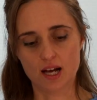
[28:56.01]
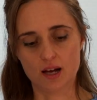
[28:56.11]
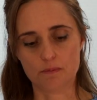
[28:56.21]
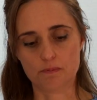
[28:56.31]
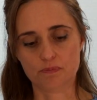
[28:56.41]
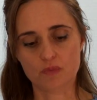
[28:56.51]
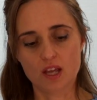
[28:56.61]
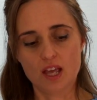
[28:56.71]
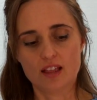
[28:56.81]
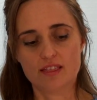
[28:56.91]
Um,
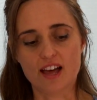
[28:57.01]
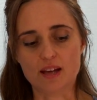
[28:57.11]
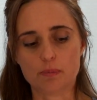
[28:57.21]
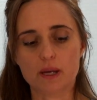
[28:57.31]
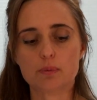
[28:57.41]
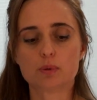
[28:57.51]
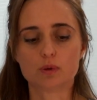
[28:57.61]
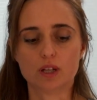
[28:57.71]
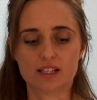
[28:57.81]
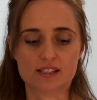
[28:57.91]
that
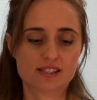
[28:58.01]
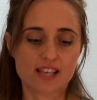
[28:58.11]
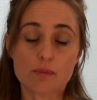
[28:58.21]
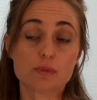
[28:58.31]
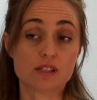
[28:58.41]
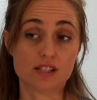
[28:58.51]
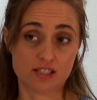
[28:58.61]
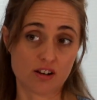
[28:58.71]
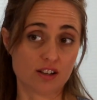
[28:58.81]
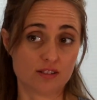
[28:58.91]
people accept
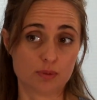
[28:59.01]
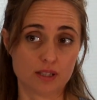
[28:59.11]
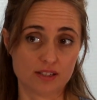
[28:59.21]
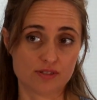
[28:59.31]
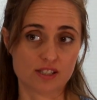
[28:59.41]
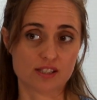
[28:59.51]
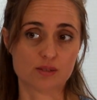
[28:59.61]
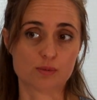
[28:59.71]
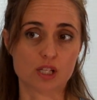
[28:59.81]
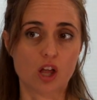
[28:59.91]
these kind of belief
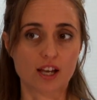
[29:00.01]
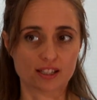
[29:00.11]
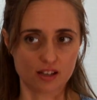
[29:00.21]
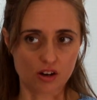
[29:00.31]
systems like,